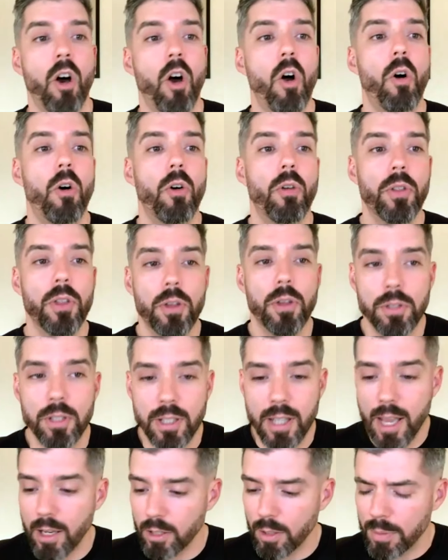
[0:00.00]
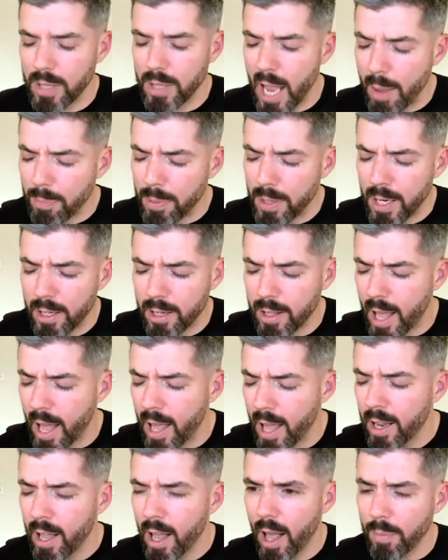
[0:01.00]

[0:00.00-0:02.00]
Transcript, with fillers: all those things. I'm tapping into that.